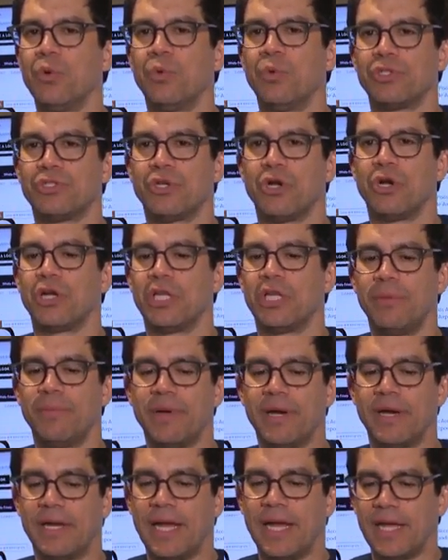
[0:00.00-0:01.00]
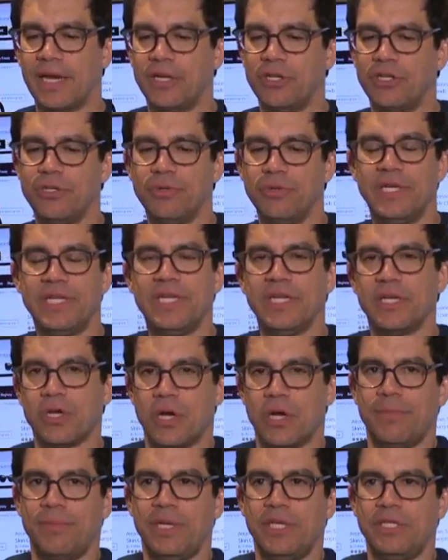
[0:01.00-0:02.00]
We're talking about how to do an
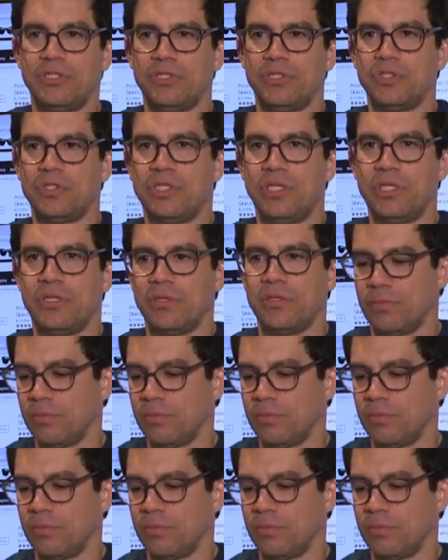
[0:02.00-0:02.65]
ecom agency.